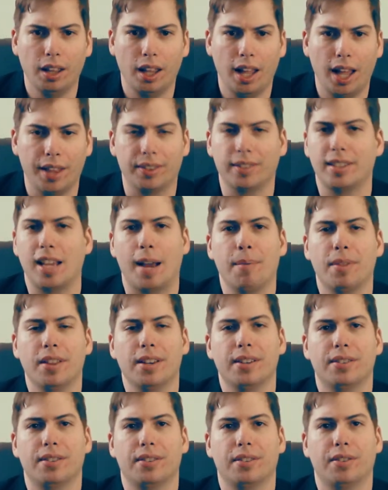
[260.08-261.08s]
At the time of
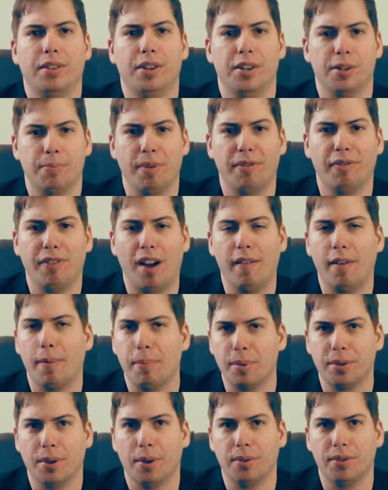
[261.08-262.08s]
this, there's been 5
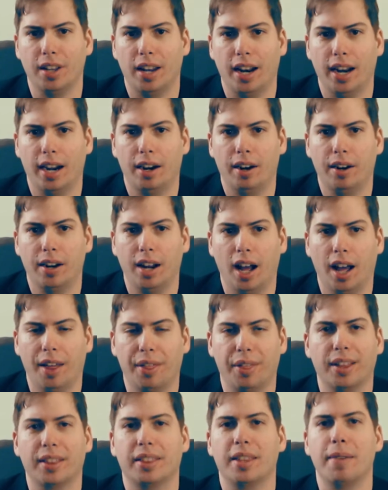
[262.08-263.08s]
episodes that aired. I
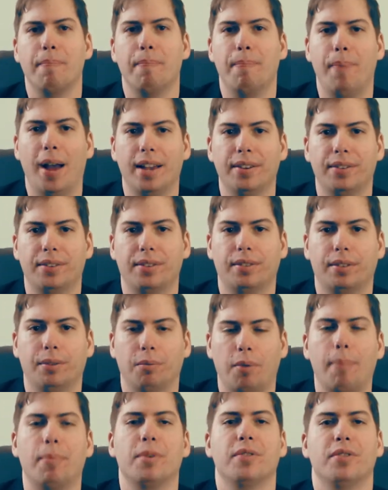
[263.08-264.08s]
think the best
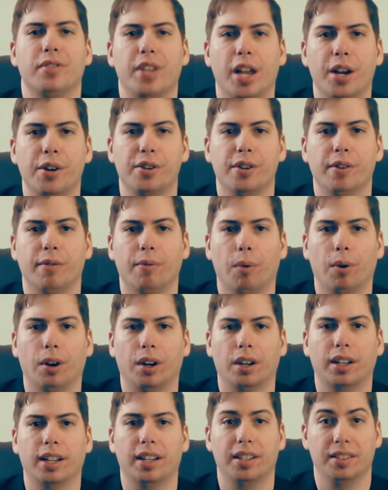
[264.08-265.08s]
representation of
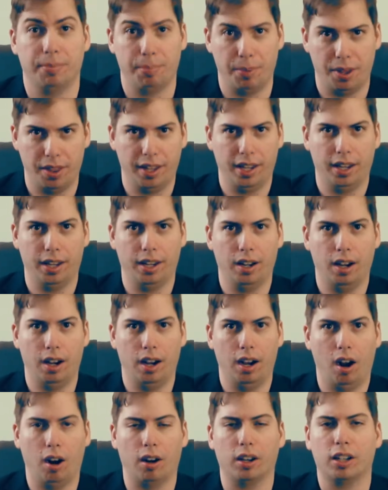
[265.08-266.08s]
work has been the
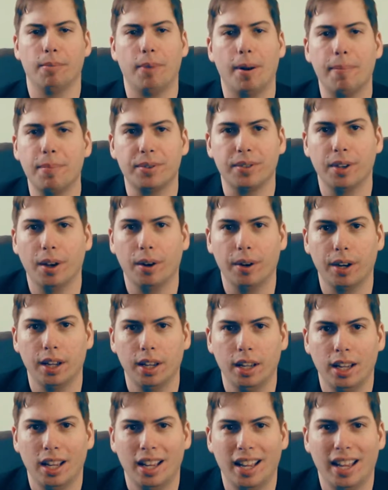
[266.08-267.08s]
Arkham episode.
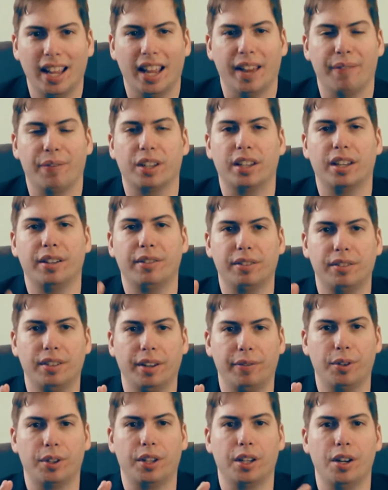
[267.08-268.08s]
If you
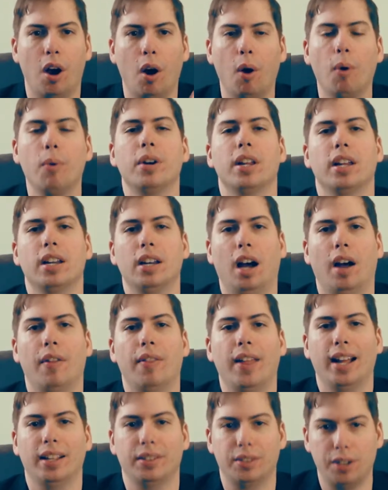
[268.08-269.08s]
can hone in on
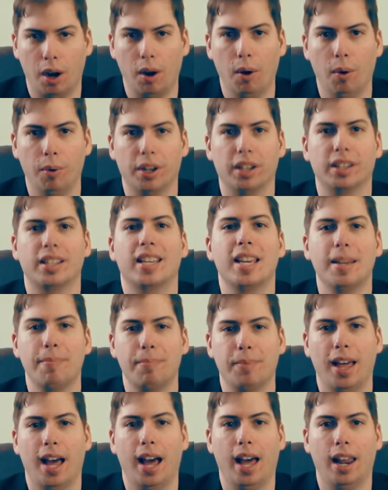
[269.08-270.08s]
that tone and
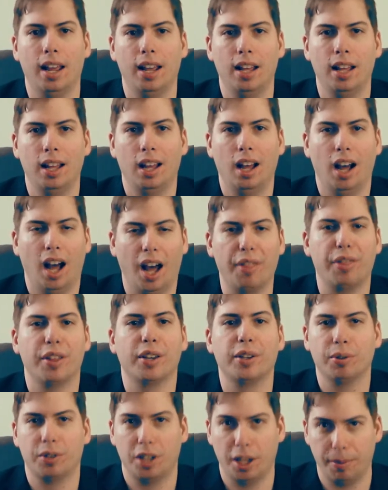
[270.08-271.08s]
keep that, I
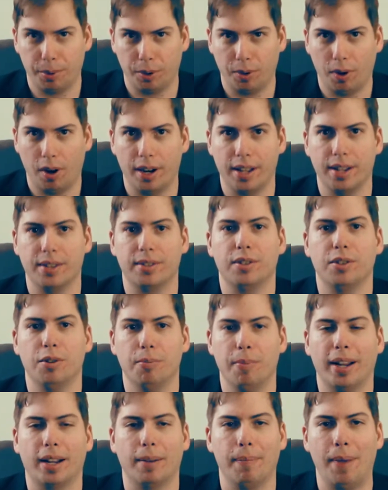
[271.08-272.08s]
think you'll keep your audience and you'll
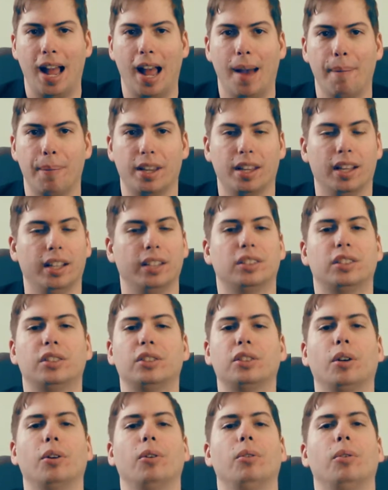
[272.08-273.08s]
make them happy. It's
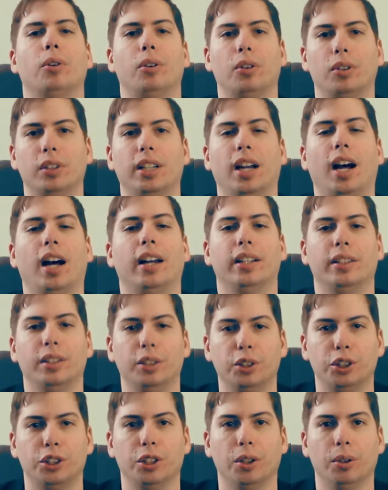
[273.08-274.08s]
so early on in
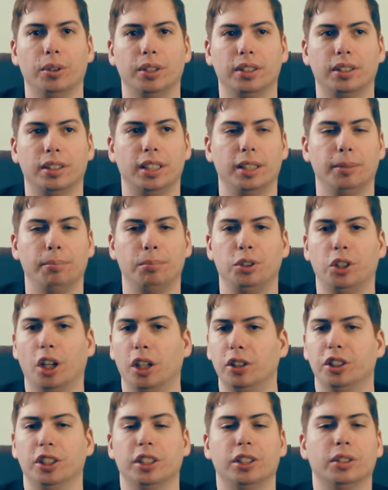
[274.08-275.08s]
this show to keep
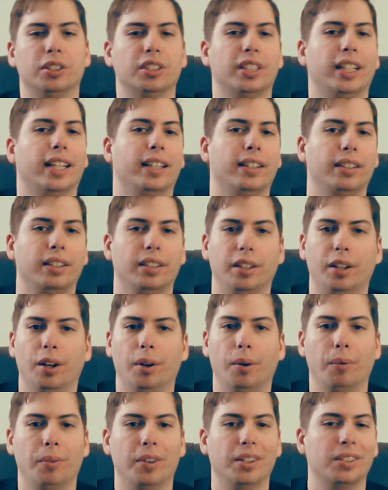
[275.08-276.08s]
judging or saying,
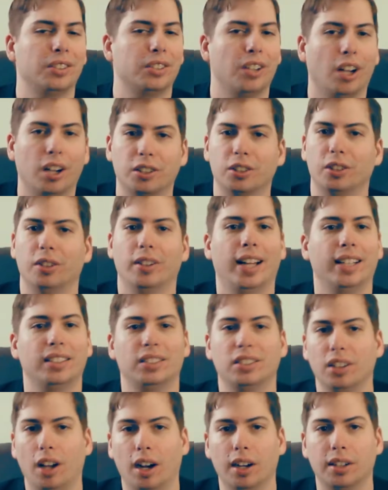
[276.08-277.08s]
this sucks or that
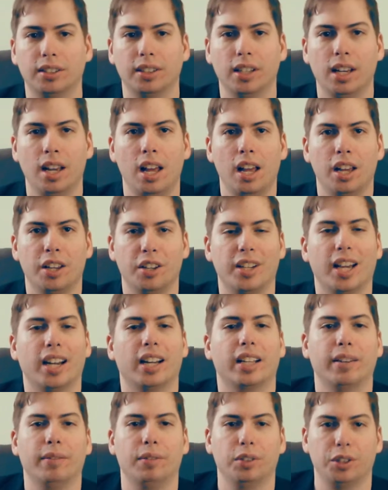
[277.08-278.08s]
sucks. You got
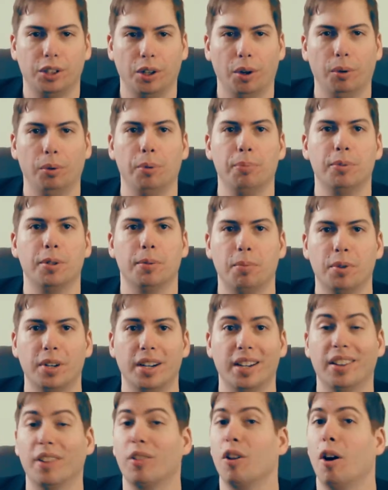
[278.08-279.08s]
to give a show room to
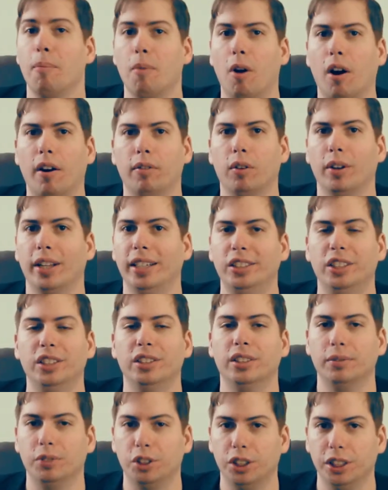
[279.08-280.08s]
breathe. I thought Marvel
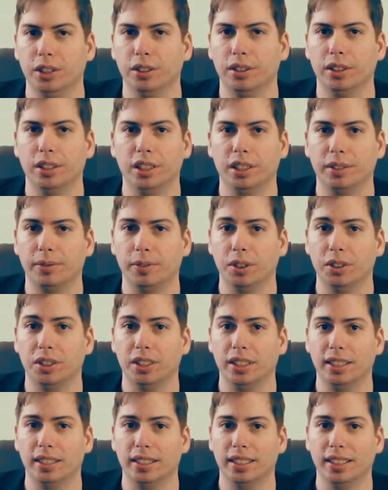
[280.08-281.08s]
Agents of S.H.I.E.L.D. in its first
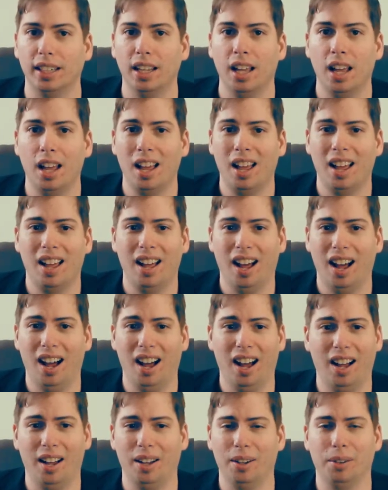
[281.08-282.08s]
season
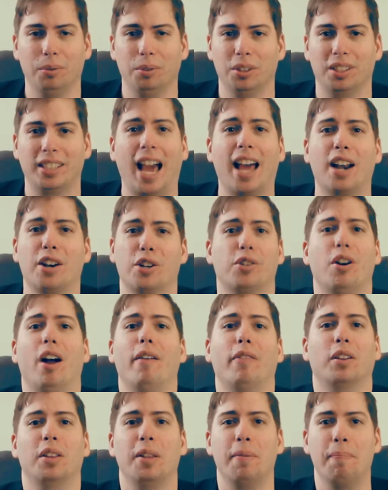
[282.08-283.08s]
was
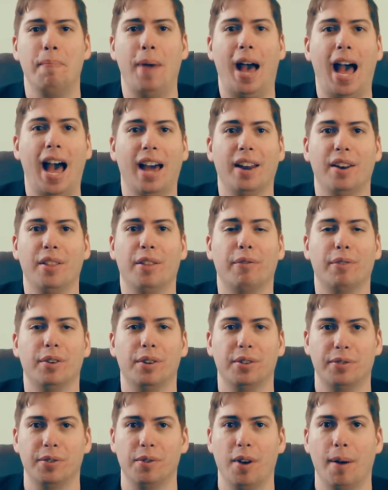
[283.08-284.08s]
catastrophically bad in the
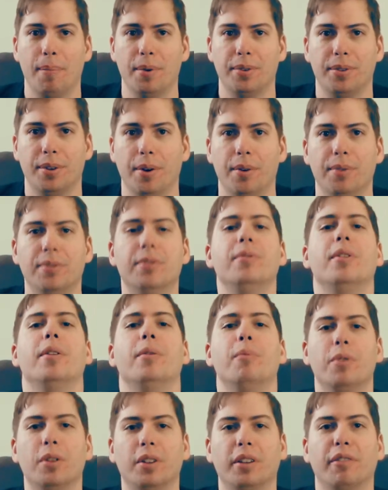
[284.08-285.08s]
first few episodes and
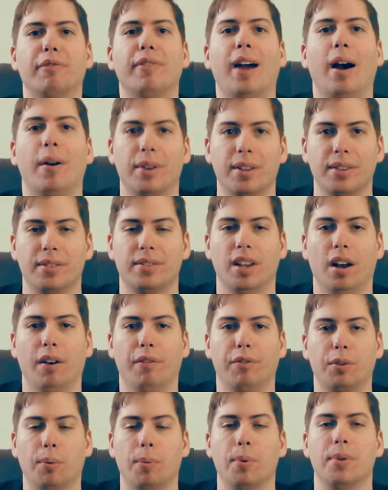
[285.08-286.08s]
then really found
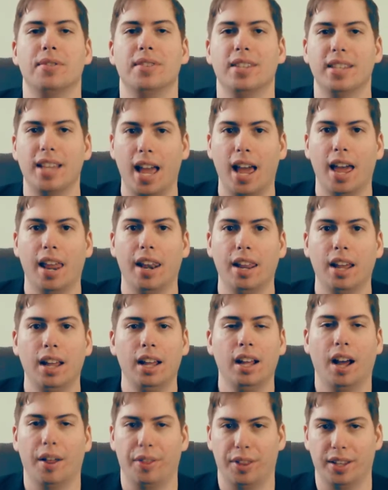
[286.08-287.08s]
itself towards the end.
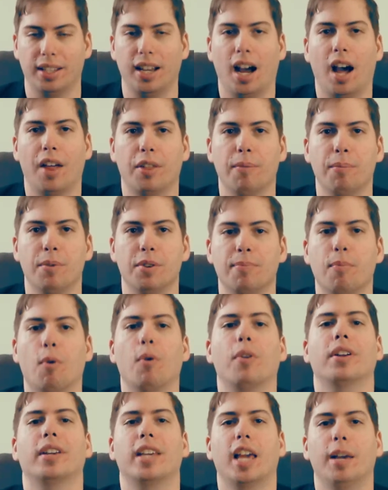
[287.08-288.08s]
I think Gotham is
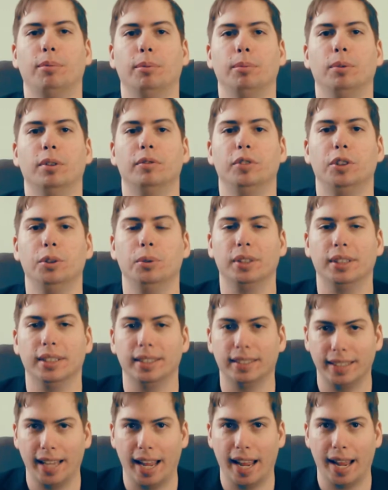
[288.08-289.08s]
more than capable of doing the
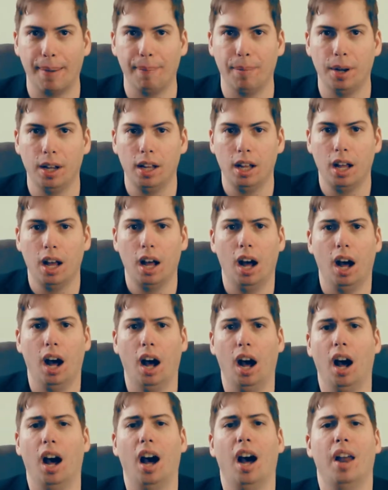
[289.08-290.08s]
same.
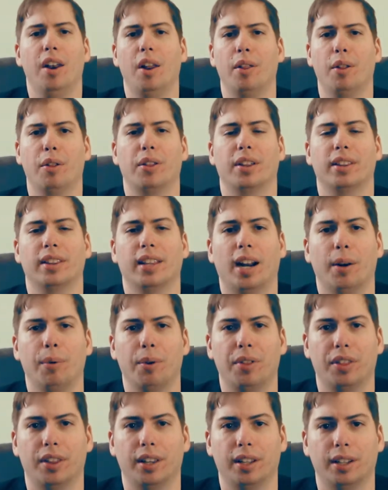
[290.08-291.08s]
Another thing that I
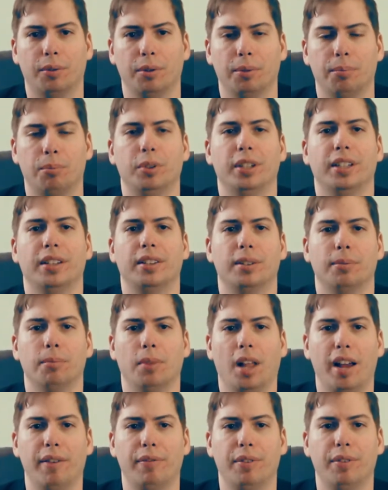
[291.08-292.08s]
would think would breathe some
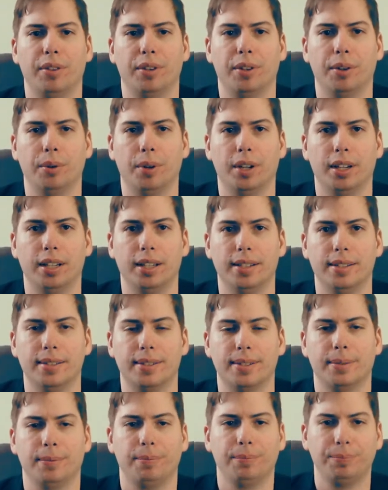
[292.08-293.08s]
life into it
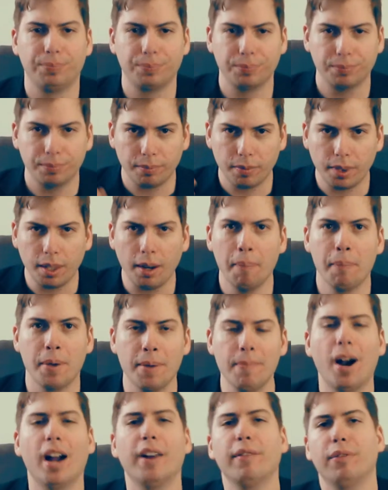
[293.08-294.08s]
is be
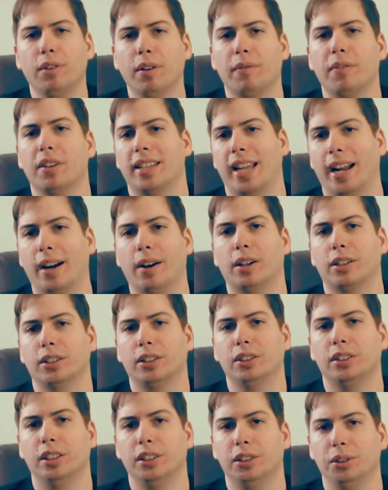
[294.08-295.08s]
mindful of the
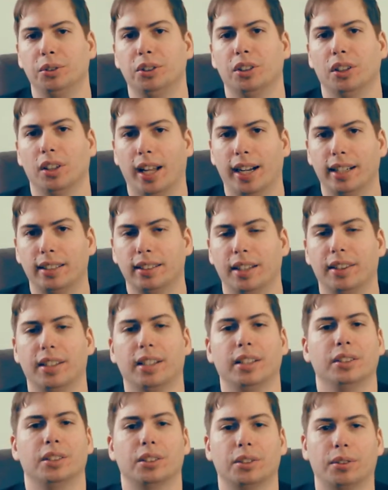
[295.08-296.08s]
characters that you select. I
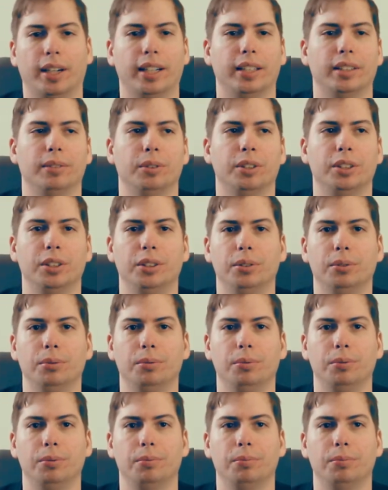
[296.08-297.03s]
think it's great when you